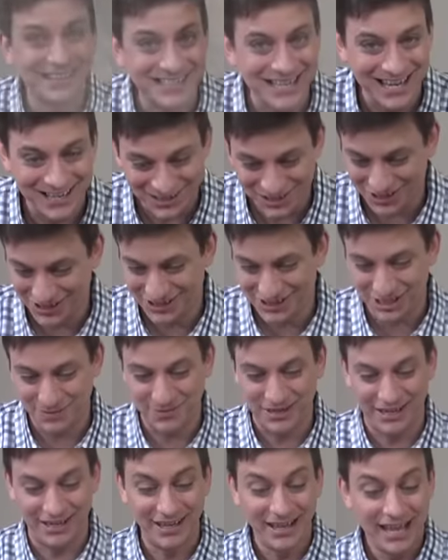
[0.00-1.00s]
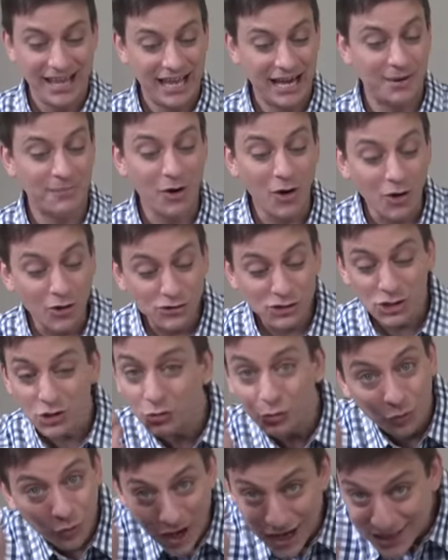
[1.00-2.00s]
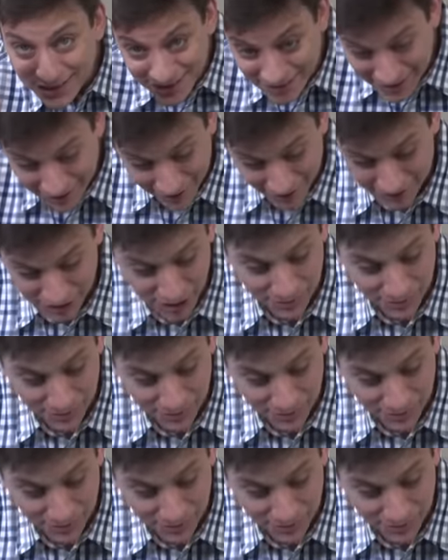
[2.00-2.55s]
attention to me. And I'm also right there